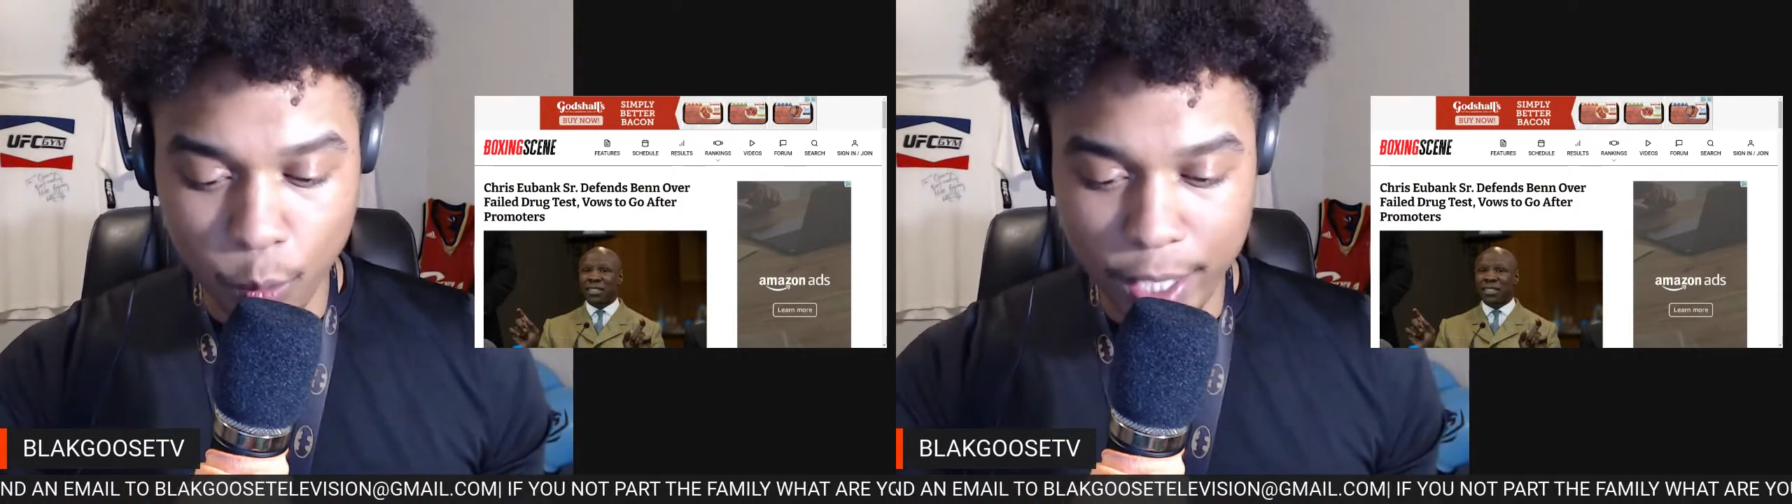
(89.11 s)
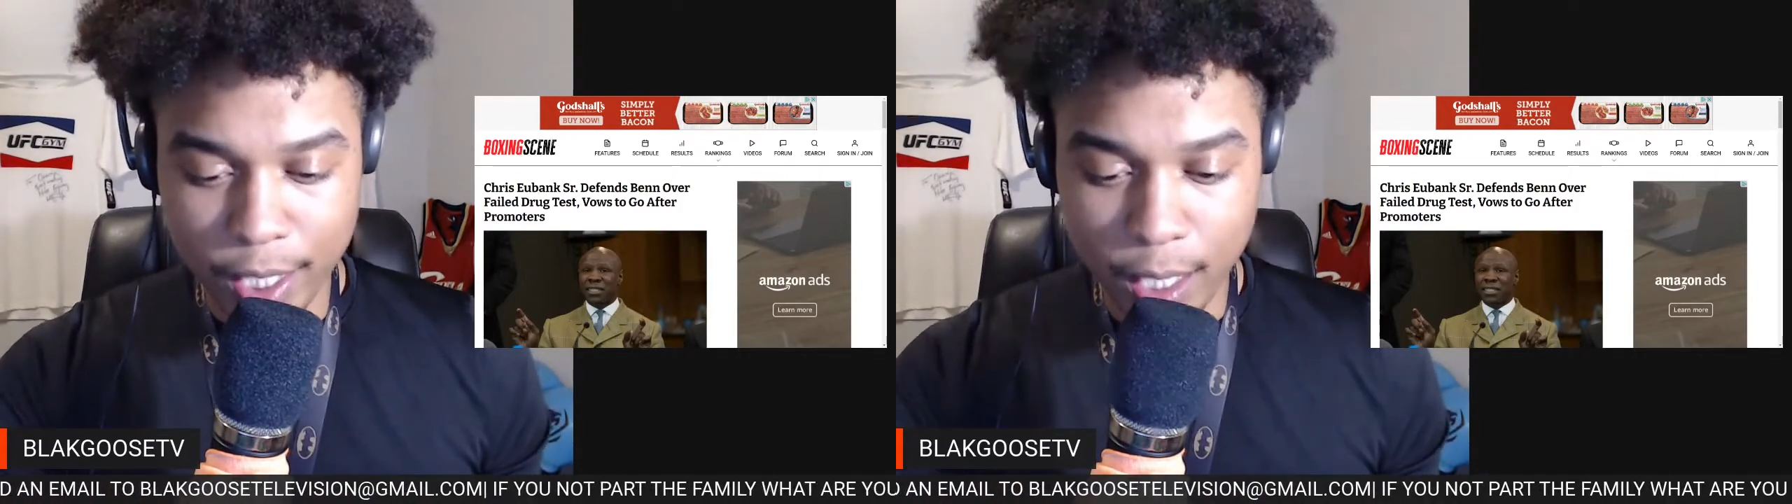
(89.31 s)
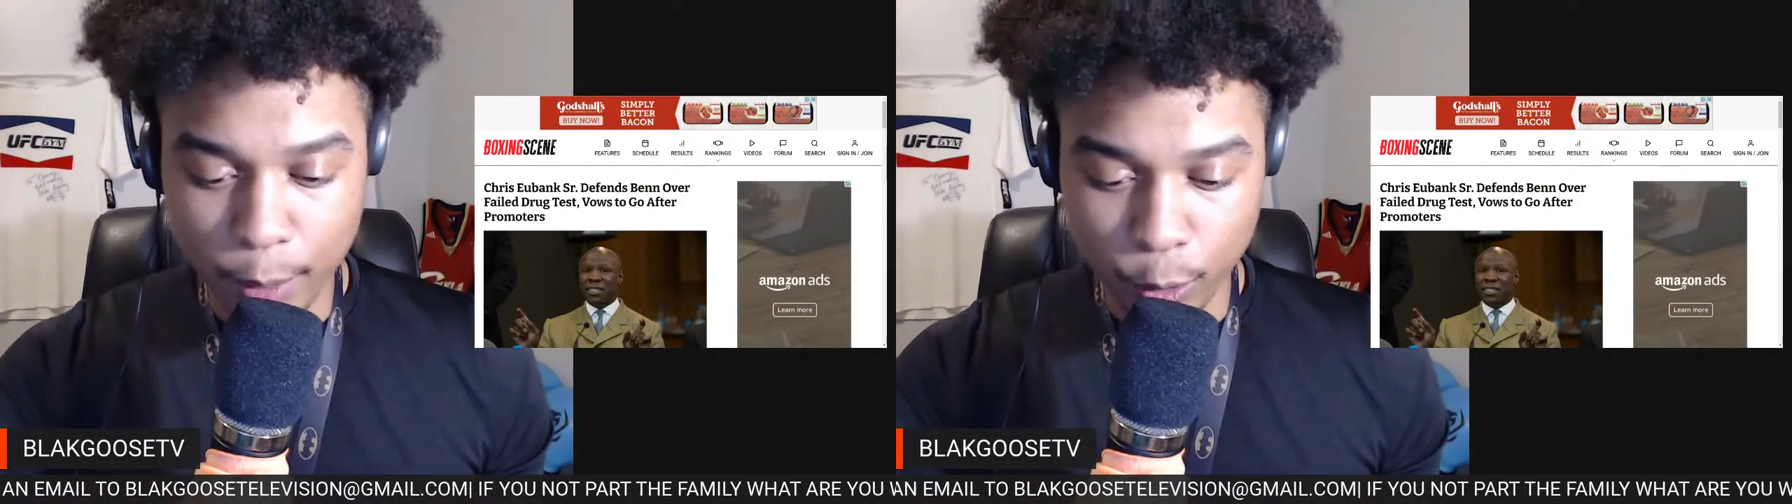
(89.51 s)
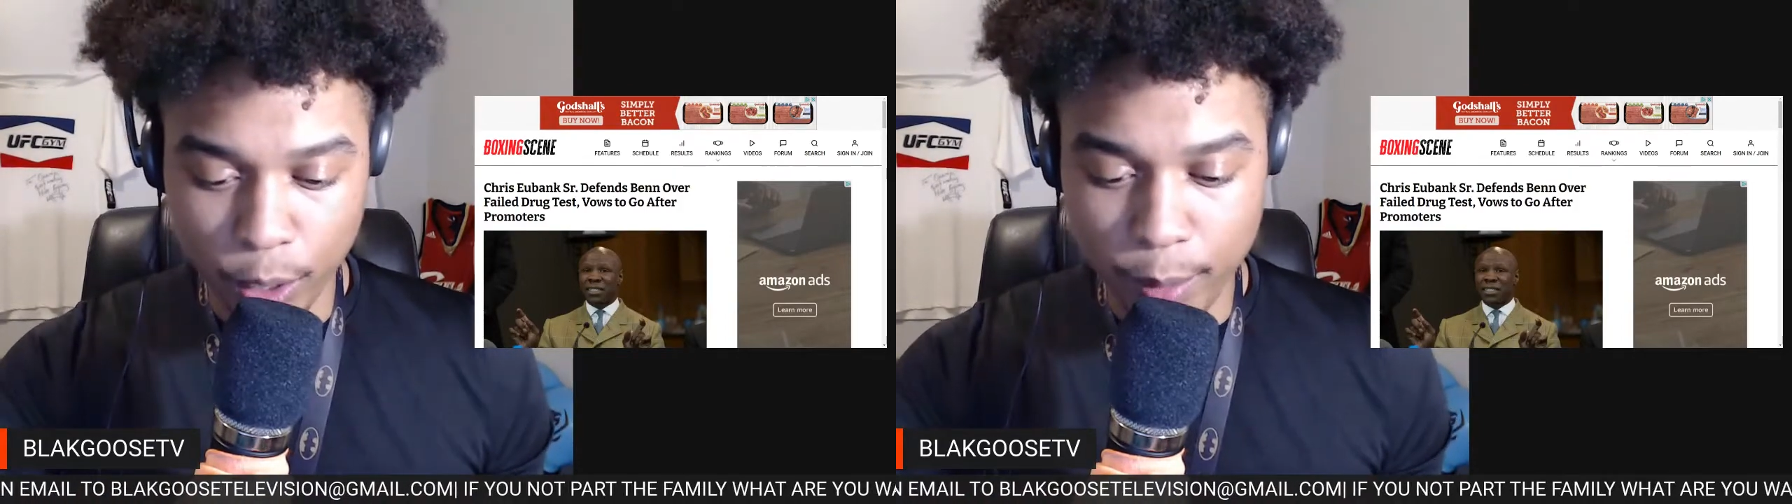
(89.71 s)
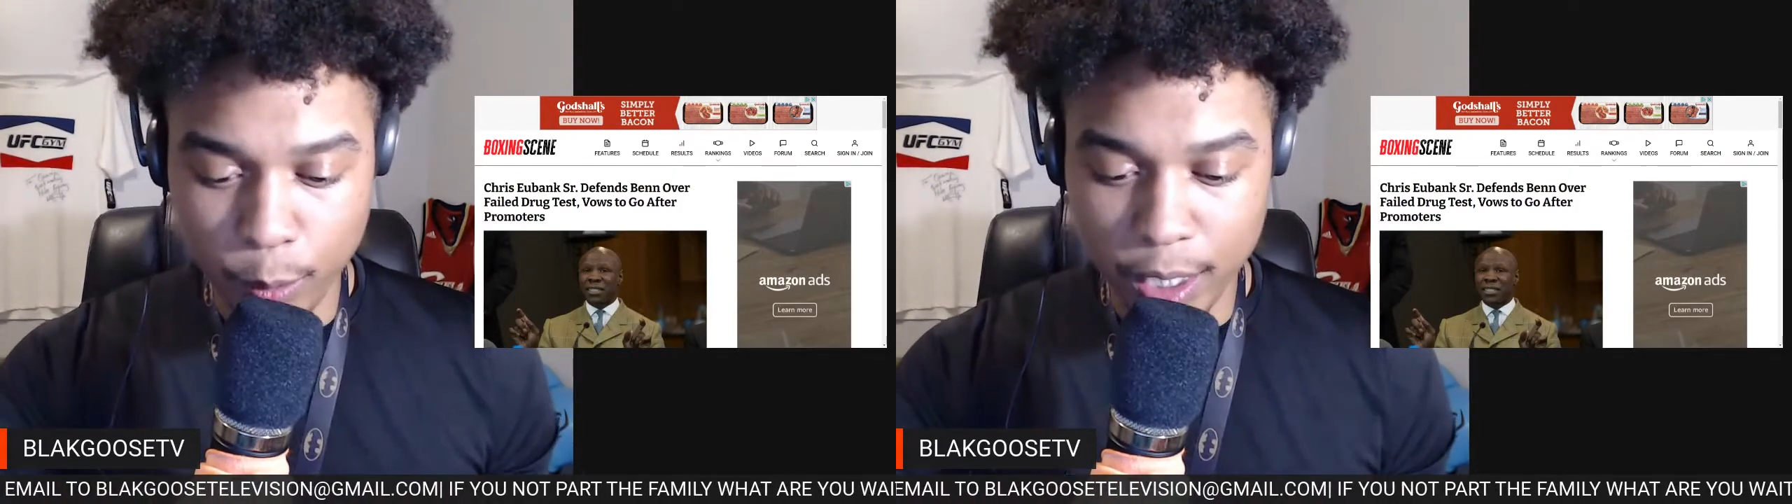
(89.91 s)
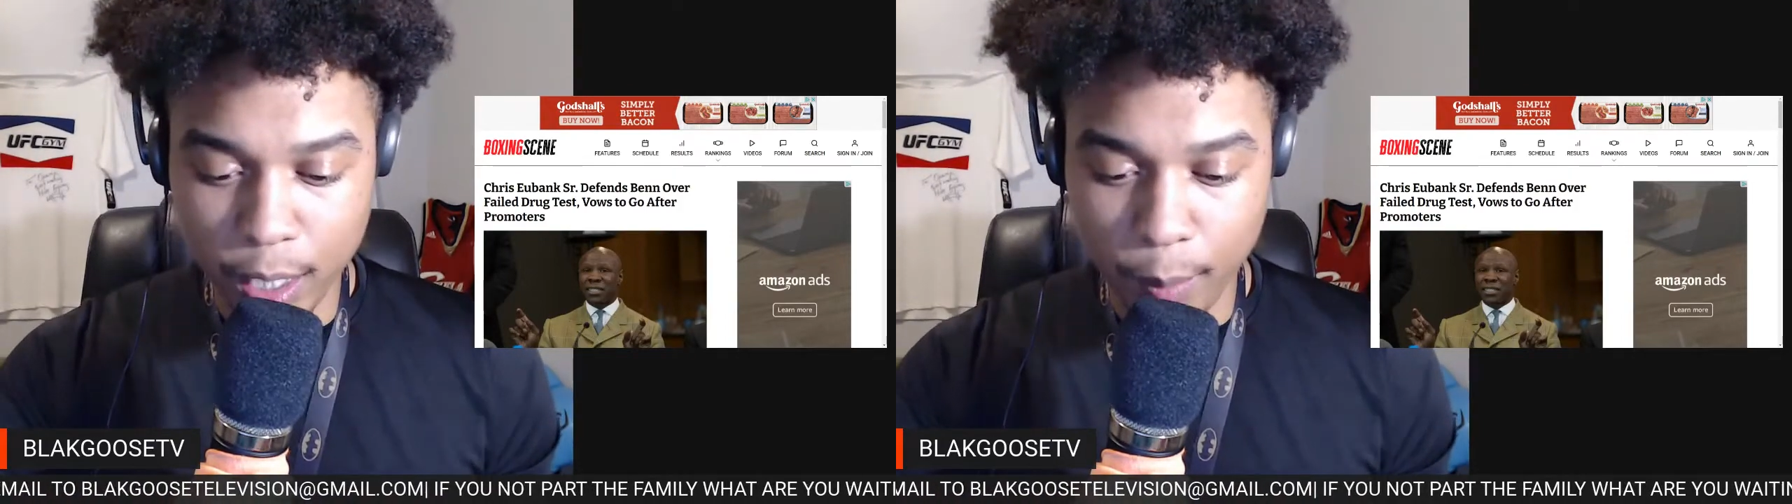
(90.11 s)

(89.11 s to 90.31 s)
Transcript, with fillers: with him. Agreement with him.